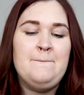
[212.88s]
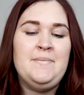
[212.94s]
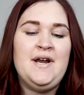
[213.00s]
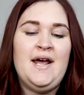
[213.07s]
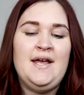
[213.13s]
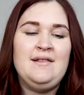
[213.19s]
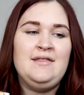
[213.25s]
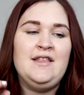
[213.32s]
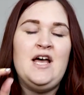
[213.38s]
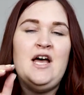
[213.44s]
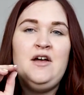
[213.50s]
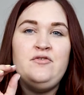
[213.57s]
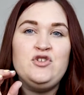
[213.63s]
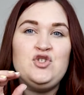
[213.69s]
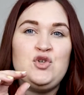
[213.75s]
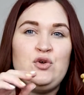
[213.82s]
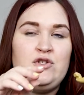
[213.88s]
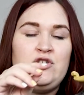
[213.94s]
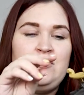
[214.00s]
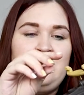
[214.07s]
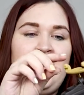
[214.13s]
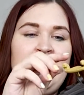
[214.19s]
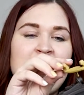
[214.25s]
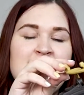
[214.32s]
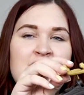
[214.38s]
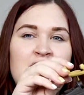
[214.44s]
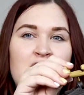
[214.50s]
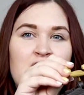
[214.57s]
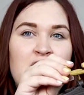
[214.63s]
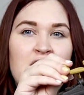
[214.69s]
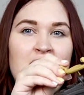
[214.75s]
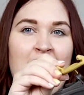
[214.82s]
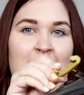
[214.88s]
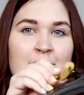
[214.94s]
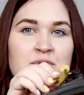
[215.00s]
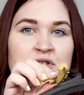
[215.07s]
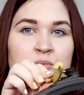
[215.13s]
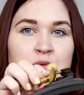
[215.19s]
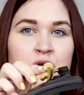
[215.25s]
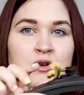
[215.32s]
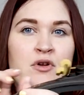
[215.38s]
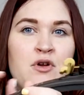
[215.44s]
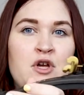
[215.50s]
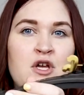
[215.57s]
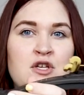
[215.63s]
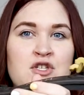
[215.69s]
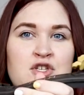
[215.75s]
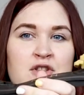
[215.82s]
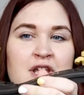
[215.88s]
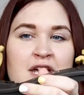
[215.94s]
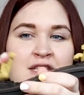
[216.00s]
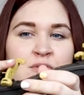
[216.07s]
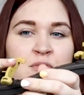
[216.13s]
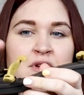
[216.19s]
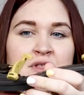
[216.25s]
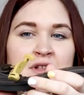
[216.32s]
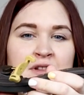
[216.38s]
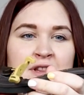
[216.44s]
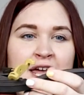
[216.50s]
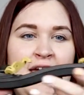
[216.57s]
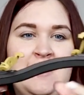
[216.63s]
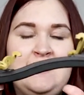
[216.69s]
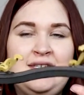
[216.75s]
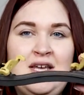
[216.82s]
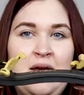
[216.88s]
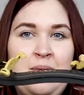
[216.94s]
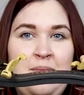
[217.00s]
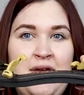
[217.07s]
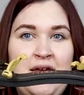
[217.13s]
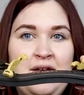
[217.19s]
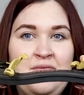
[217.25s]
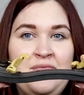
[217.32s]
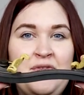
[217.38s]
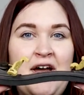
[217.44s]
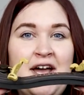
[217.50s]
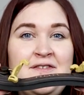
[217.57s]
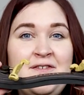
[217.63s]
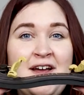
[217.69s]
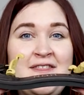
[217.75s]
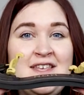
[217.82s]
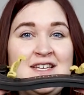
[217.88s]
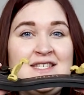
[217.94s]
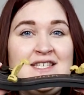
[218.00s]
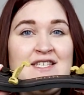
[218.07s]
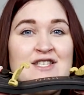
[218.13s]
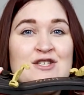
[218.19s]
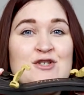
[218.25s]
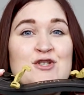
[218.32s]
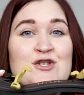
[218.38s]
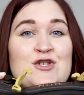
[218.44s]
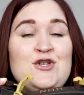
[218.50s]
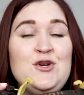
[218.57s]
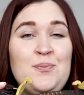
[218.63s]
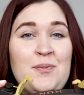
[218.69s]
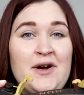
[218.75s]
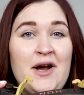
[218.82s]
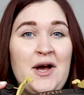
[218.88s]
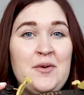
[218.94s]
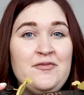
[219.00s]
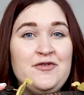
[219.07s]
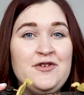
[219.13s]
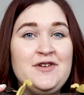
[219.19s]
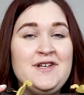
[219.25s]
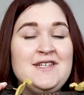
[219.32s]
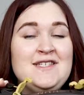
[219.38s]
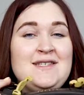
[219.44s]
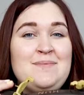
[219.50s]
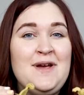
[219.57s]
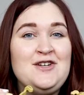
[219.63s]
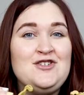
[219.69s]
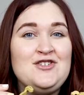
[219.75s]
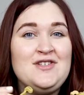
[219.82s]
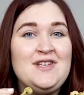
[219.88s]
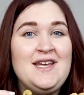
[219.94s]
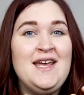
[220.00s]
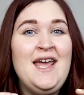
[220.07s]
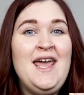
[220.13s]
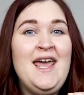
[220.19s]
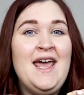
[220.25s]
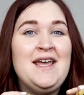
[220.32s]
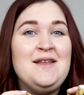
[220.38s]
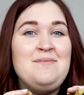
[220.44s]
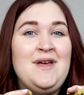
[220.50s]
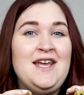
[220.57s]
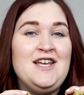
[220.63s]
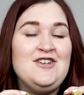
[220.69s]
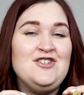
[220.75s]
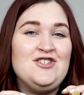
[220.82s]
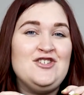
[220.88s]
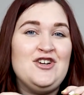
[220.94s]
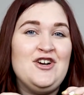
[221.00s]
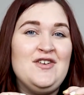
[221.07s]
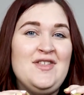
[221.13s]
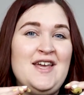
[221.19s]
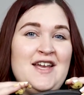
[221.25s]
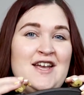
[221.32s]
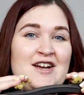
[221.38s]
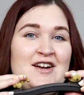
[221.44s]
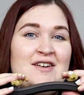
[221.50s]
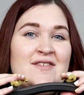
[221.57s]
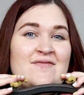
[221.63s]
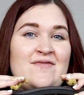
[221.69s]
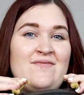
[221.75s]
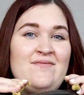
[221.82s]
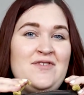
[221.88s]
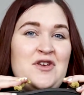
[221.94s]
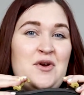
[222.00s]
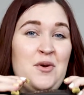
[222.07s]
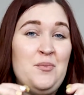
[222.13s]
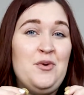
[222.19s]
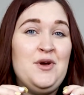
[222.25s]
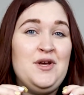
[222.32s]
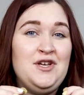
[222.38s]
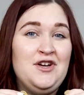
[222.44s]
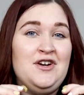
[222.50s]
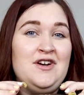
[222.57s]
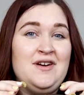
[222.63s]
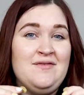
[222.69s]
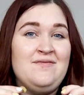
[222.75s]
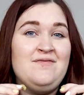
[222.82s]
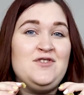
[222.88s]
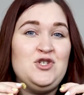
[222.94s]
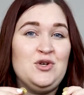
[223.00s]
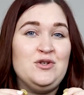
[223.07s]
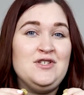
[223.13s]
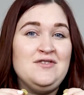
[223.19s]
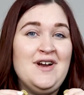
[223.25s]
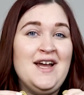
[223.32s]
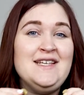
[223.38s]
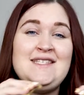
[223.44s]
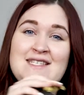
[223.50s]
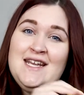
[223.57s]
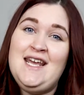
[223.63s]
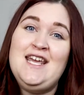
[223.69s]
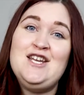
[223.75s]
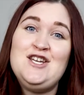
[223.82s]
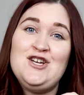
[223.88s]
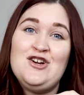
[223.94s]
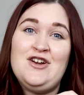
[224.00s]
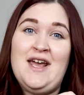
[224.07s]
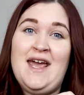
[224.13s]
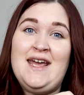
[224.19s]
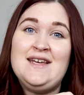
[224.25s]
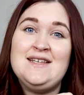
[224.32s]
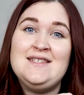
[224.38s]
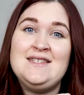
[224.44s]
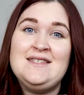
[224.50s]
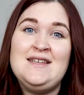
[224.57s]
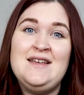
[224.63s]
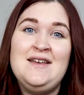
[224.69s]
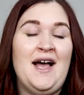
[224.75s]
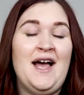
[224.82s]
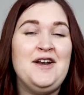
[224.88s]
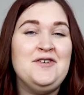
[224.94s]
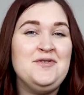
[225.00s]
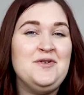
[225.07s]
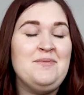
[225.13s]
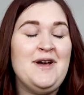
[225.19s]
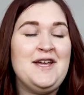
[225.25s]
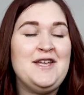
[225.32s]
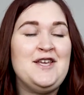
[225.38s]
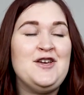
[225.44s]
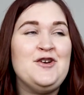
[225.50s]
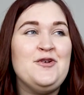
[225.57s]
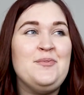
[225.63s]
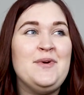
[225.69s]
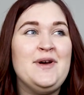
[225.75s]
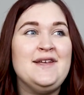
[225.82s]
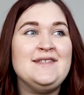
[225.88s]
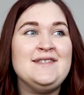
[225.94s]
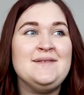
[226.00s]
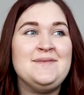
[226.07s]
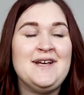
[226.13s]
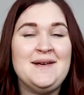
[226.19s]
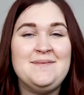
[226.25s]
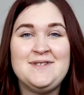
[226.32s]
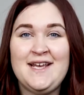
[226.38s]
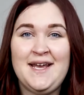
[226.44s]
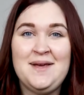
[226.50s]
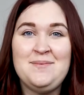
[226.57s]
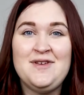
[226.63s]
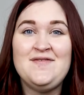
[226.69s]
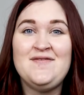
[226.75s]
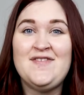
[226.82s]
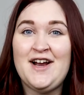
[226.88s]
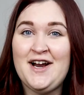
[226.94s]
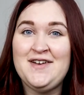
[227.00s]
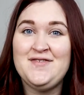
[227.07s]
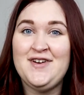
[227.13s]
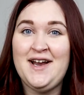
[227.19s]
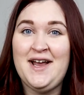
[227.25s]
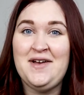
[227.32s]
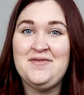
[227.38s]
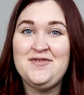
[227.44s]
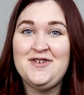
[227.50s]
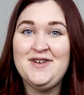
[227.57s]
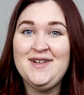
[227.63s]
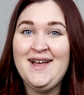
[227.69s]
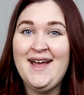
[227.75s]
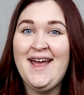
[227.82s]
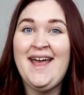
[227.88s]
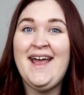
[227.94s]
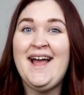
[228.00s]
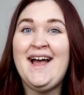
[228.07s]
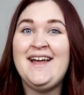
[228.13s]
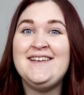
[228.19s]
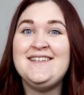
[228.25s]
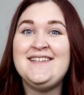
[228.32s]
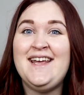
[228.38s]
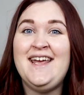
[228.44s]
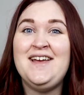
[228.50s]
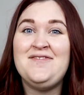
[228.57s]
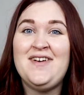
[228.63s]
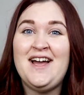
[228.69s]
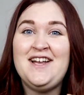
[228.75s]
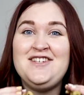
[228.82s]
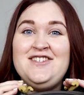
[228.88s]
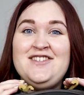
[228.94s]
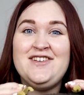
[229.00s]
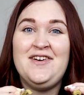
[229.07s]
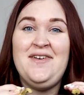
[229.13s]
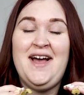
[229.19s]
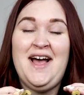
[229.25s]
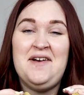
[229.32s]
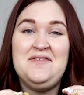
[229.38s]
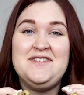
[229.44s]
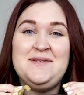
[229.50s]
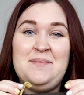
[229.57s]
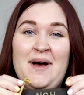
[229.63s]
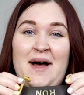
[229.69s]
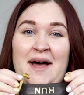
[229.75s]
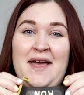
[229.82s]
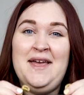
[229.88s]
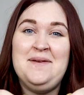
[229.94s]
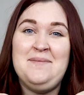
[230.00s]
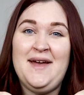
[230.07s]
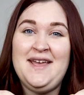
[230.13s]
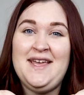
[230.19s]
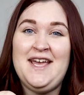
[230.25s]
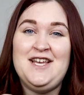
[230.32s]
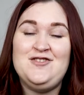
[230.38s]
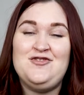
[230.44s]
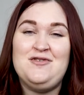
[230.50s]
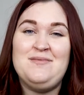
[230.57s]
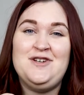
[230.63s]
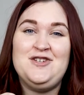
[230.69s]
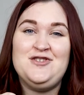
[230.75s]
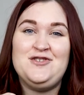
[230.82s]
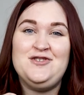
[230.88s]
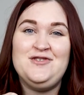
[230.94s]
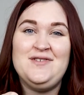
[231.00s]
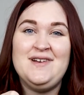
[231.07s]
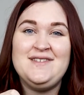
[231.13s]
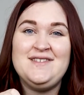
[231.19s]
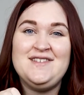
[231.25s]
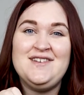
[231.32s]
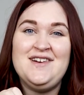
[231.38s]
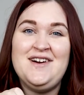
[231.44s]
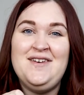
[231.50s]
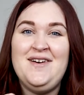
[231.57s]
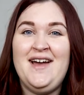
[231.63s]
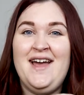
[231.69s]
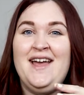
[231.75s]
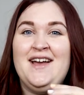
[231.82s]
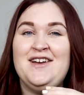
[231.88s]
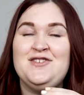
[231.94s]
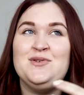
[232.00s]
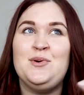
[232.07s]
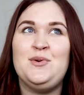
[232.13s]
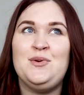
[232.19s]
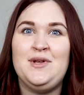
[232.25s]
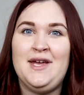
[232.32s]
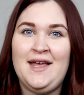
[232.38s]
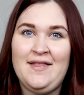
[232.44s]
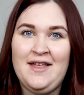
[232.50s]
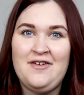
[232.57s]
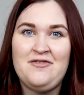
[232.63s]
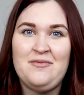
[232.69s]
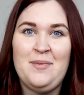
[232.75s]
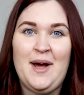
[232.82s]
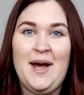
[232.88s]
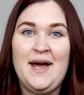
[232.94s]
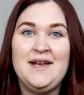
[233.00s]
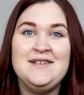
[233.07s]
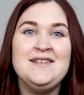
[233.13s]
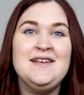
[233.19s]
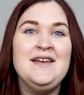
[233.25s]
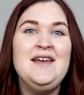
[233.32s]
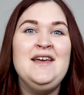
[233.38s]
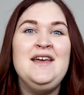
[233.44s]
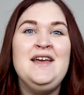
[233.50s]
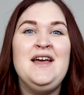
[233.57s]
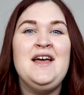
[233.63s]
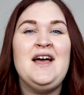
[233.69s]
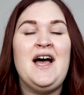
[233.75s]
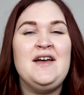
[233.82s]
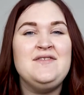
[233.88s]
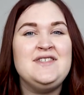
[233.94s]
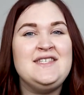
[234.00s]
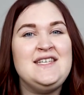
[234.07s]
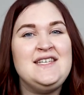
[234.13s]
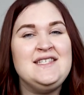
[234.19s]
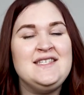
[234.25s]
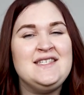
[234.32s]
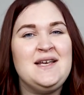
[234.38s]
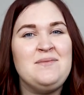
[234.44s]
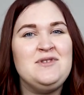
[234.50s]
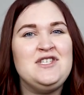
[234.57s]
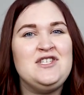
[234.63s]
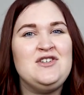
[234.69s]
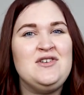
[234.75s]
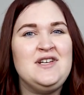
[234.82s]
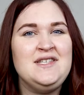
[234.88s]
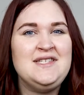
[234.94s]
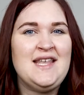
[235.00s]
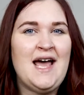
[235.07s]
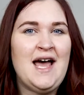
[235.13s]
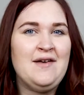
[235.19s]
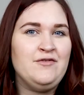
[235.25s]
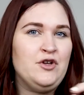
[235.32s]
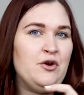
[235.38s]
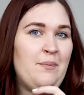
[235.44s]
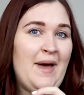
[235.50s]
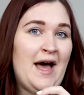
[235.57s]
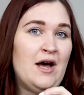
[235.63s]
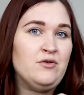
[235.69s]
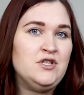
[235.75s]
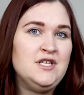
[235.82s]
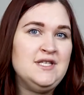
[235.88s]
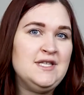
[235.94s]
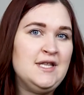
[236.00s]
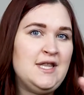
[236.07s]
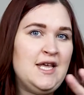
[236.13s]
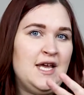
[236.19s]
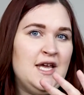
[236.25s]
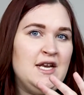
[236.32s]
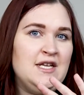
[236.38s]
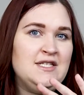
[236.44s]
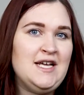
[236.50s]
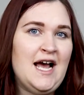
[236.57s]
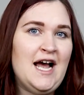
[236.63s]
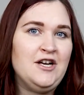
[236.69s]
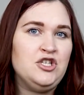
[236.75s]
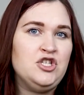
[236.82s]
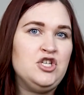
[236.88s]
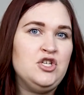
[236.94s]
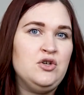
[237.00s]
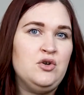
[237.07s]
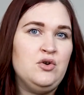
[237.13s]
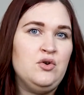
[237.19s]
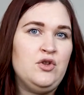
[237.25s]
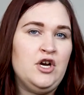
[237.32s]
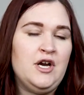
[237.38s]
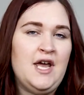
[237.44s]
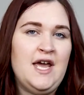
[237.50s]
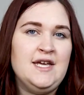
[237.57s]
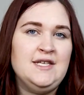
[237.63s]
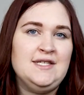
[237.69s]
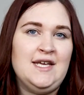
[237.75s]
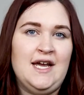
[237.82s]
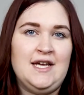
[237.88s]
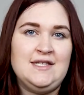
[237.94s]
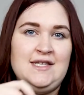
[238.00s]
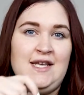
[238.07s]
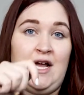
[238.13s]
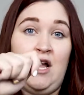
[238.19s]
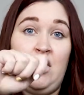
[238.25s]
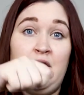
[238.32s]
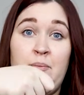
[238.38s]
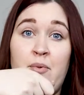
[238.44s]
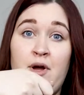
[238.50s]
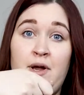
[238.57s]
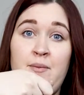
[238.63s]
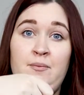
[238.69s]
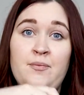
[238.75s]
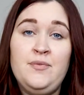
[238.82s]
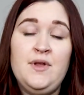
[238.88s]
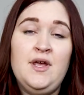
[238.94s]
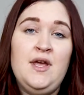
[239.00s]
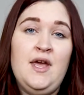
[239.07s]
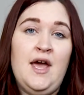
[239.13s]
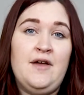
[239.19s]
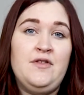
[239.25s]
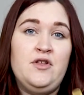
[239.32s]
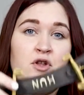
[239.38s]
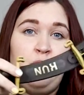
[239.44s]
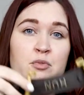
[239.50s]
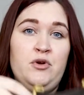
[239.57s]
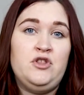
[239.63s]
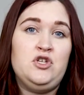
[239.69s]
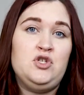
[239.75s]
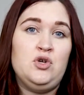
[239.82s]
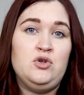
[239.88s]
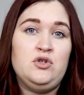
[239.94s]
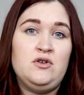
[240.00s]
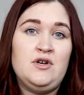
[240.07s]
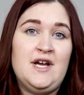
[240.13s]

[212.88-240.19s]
but I love shoulder rests that are collapsible. So that's where the legs come in. I find this is super helpful, especially in making sure that you you can put your shoulder rest in your case. I don't know about you, but sometimes I can be very forgetful. And if I don't have a spot in my case for my shoulder rest to go, it could totally get left behind. I've seen some students that have little pouches that they can attach to their case, like it's like a clip on, and then they'll put the shoulder